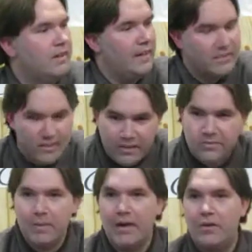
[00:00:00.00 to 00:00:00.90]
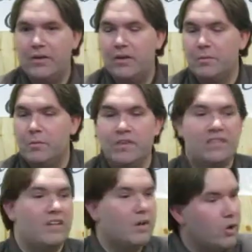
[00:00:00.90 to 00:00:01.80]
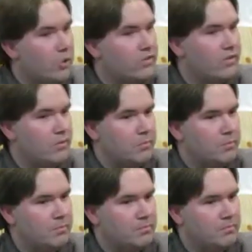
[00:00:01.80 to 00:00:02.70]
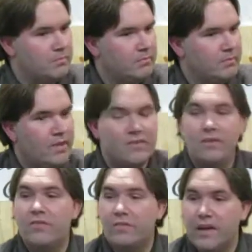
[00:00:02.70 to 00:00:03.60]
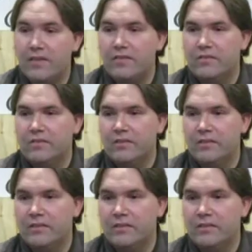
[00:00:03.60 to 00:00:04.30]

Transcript: And it does matter to him when we sin. It hurts him. It's an offense.